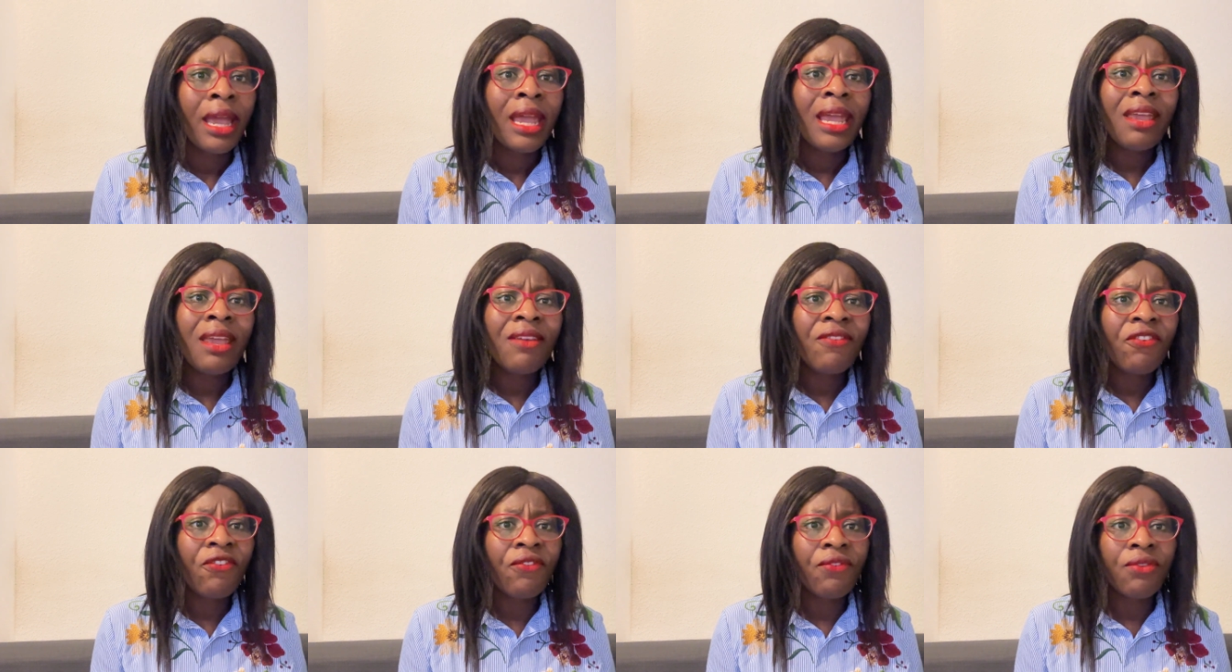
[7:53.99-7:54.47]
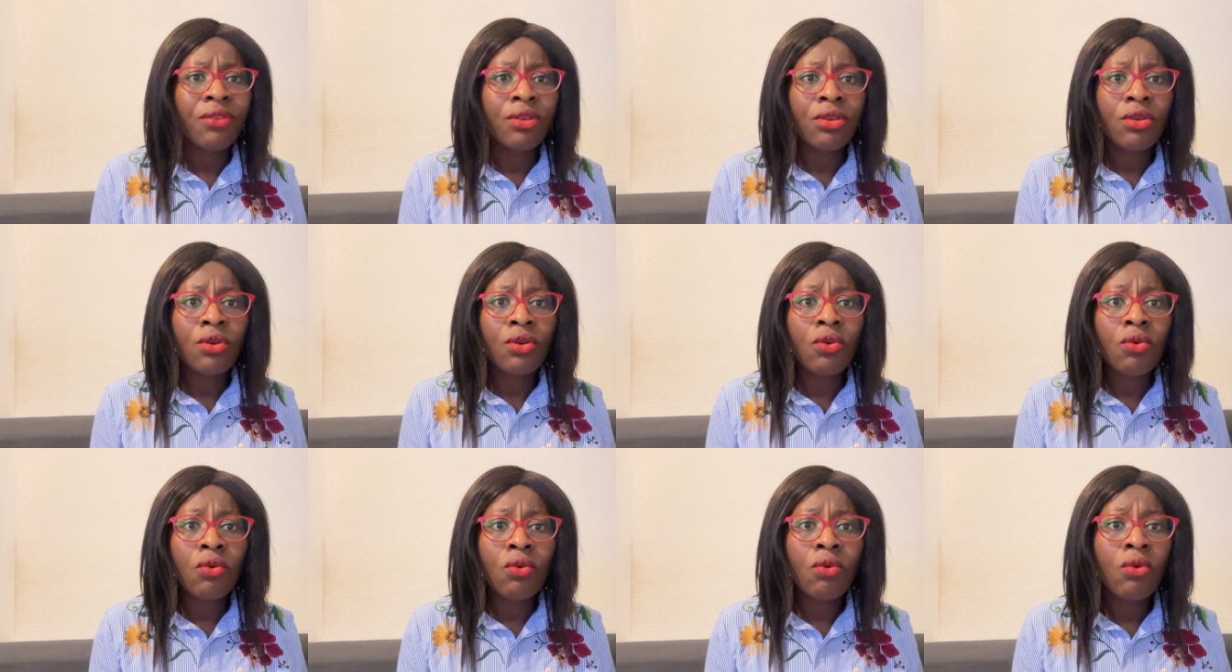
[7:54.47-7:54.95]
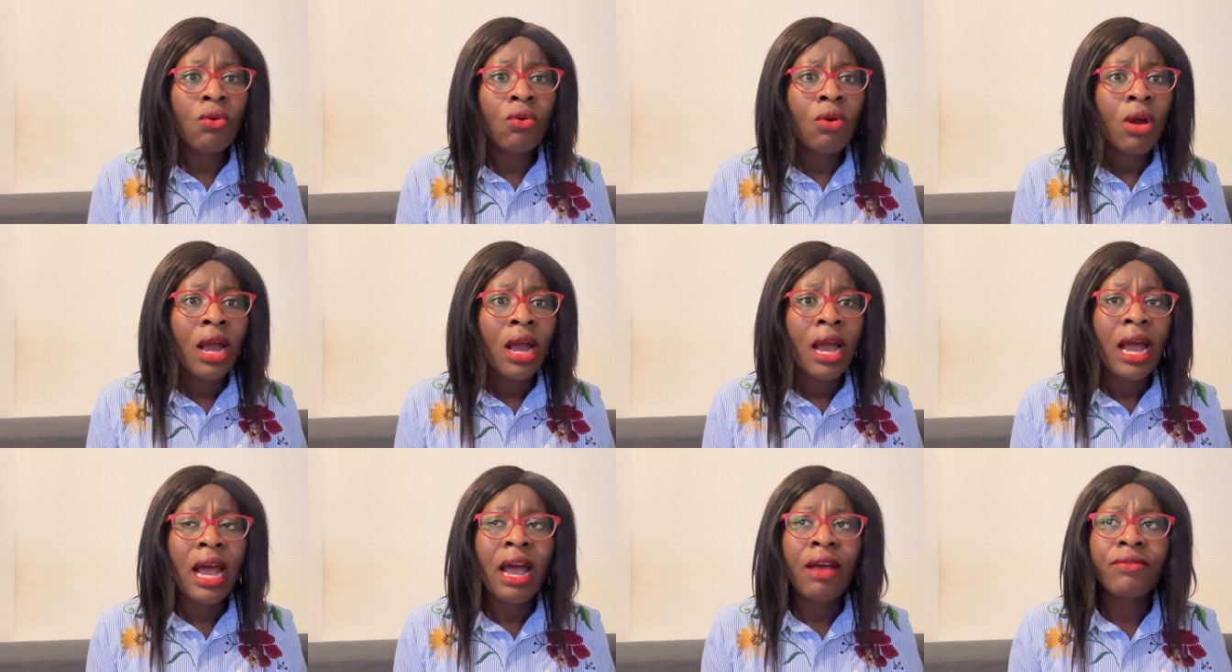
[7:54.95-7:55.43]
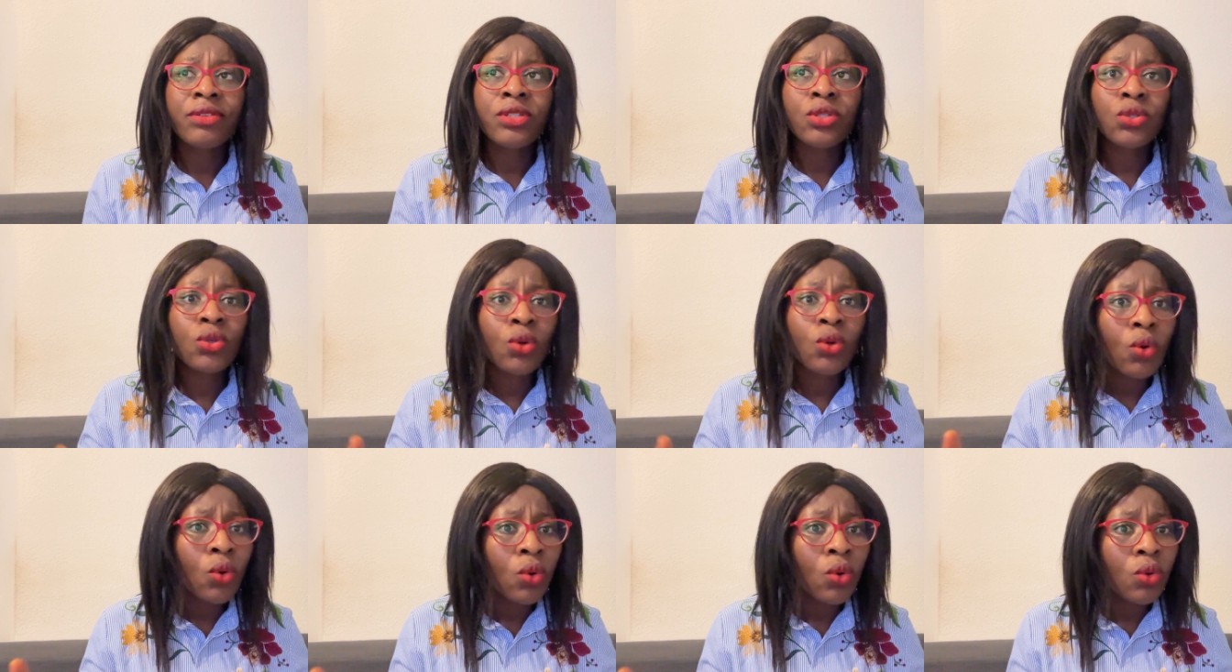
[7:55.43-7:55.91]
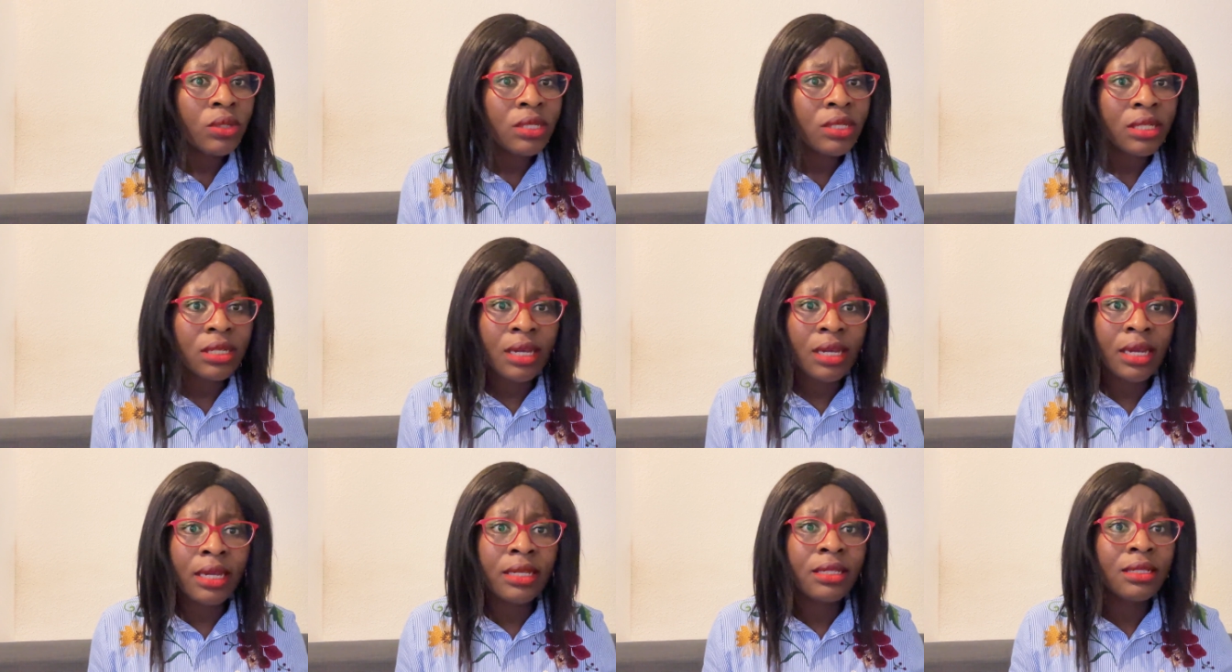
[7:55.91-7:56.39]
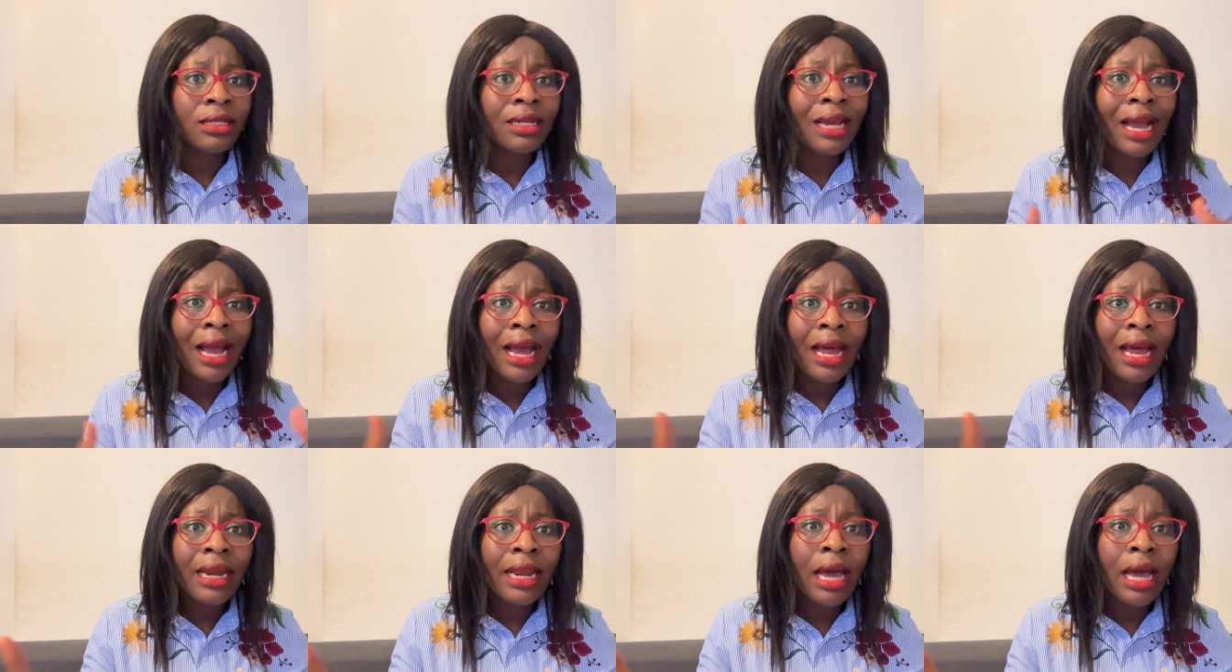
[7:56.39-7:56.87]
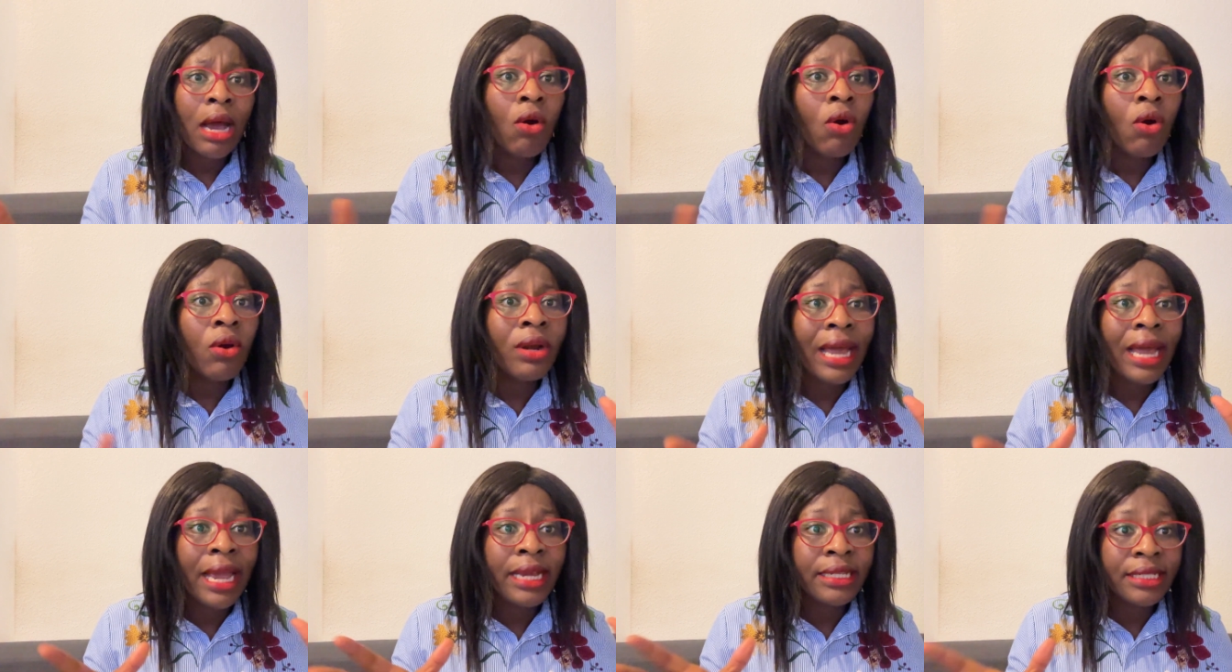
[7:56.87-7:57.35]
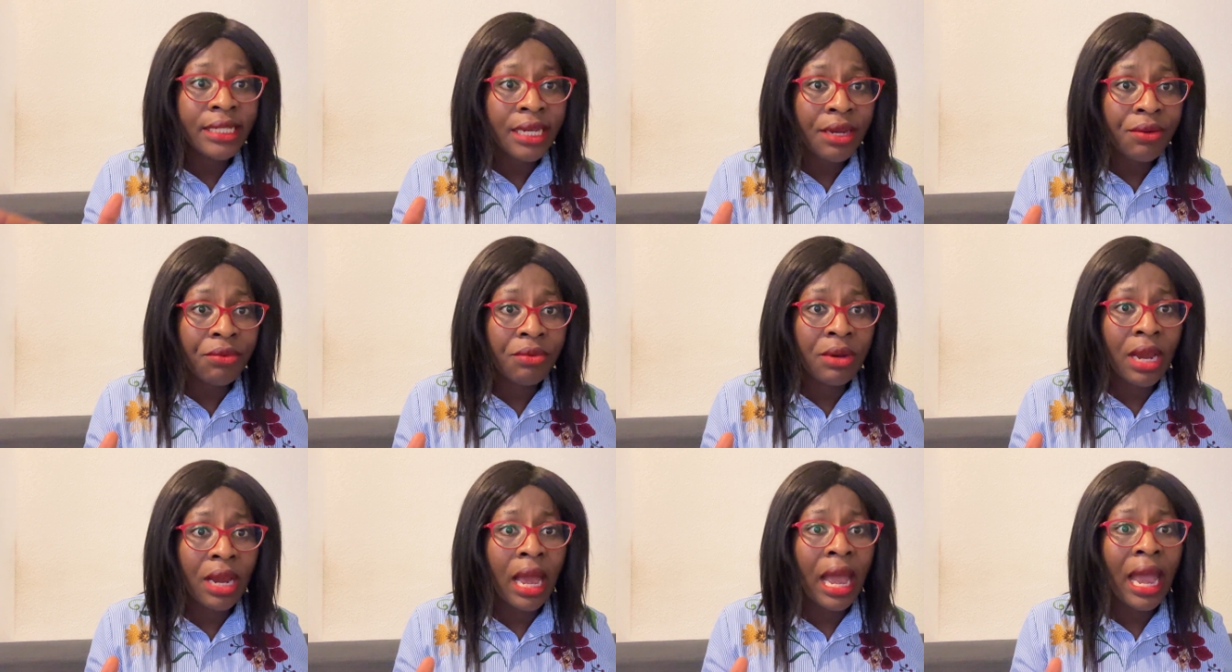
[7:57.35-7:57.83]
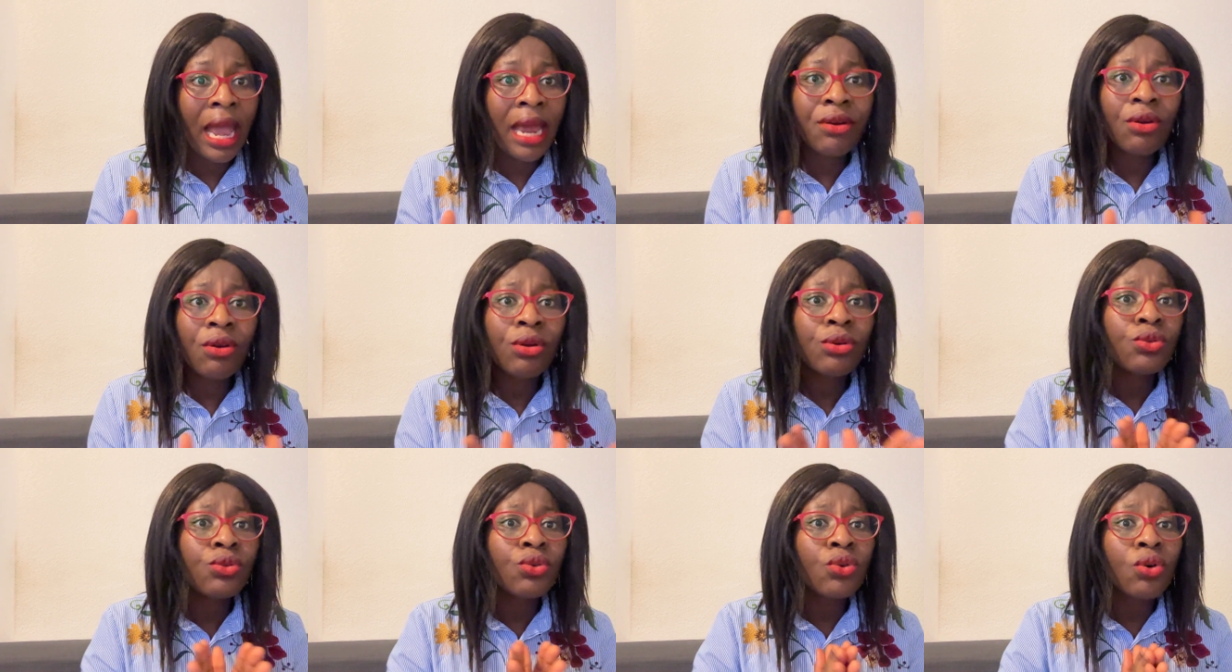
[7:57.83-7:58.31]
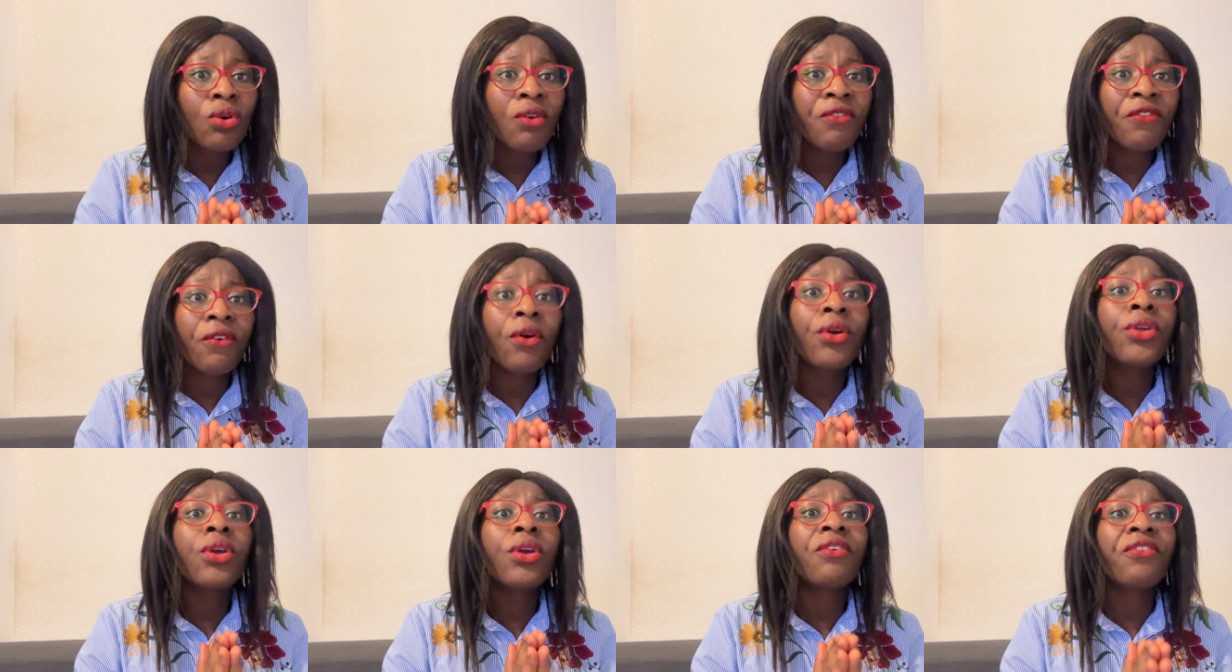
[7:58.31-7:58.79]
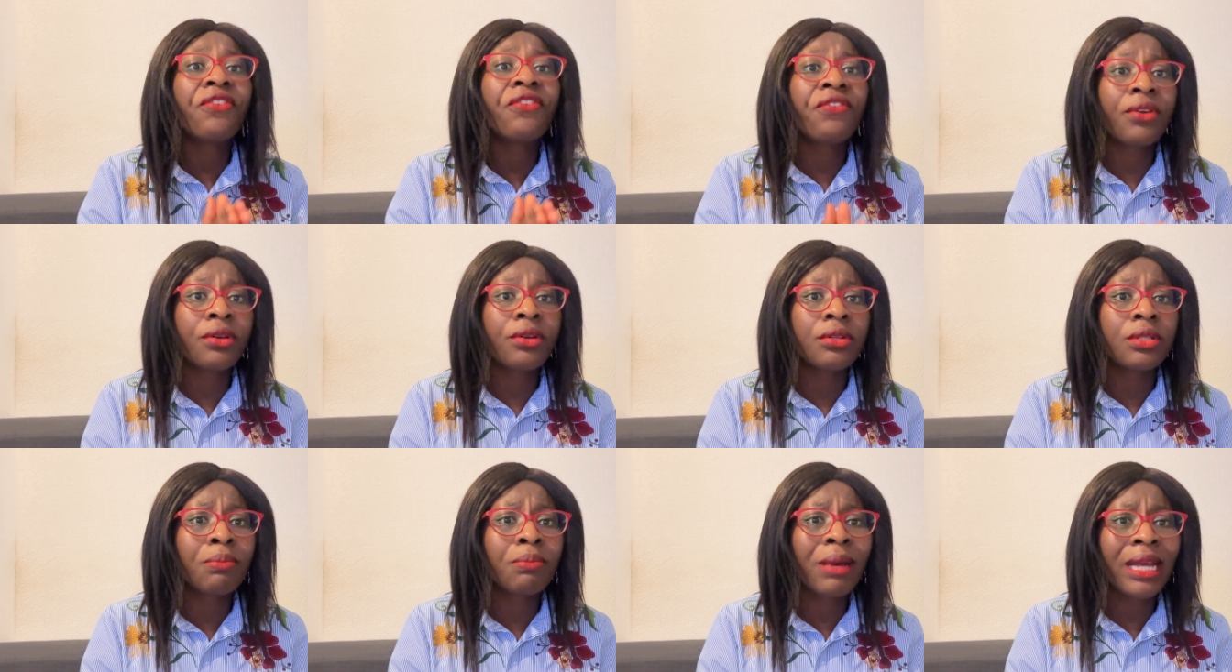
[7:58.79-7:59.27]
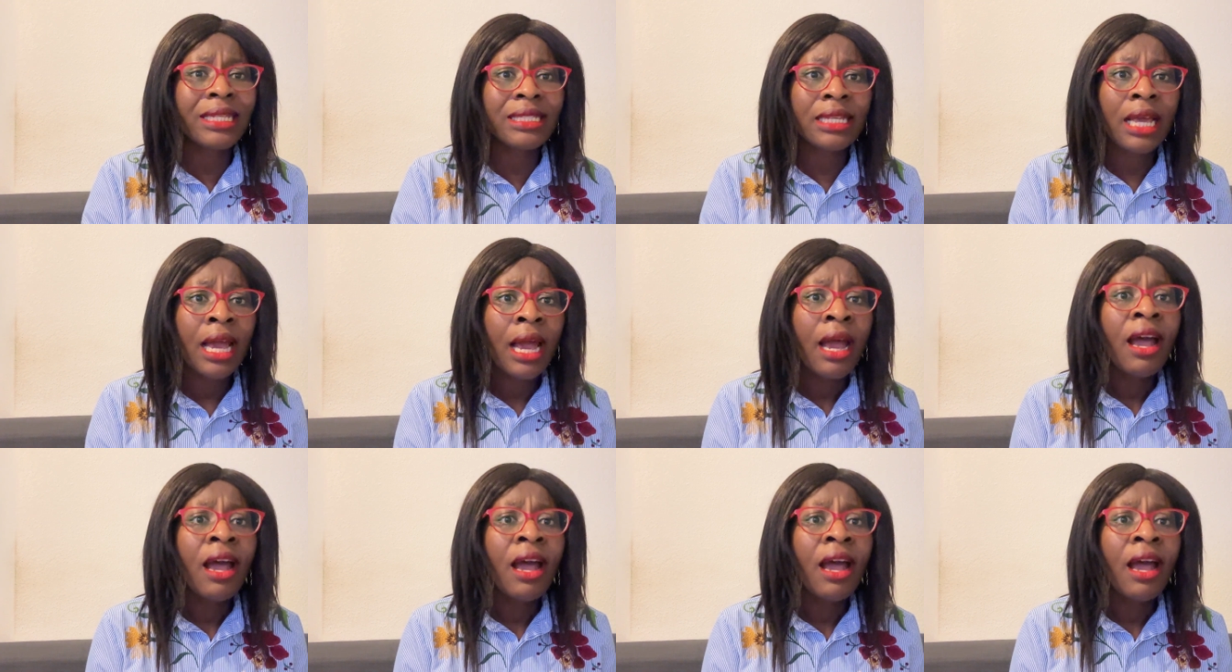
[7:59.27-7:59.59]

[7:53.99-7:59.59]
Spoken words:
If you have schooled in Ghana or Nigeria, I don't know for your field, but